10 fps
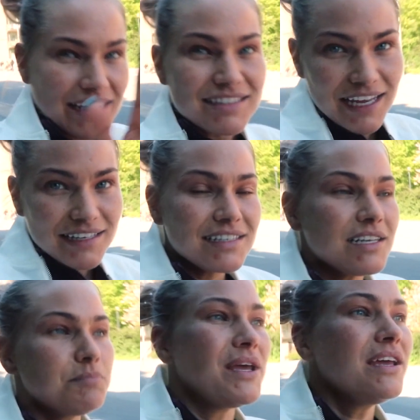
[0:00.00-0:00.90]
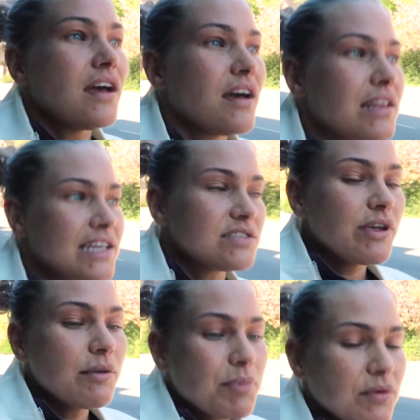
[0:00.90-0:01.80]
like tinted it pink last
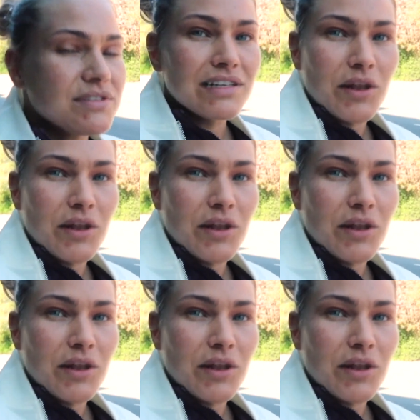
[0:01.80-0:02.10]
week, but I was a